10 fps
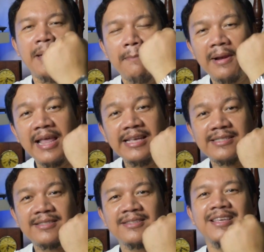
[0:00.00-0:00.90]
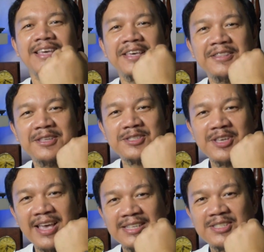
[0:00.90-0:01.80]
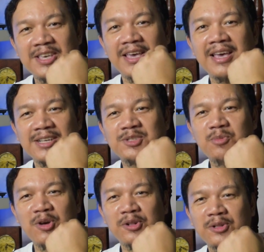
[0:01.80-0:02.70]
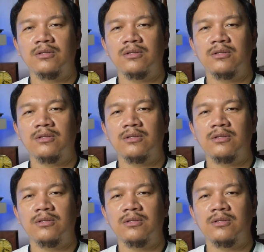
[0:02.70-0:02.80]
placed in this SKX model.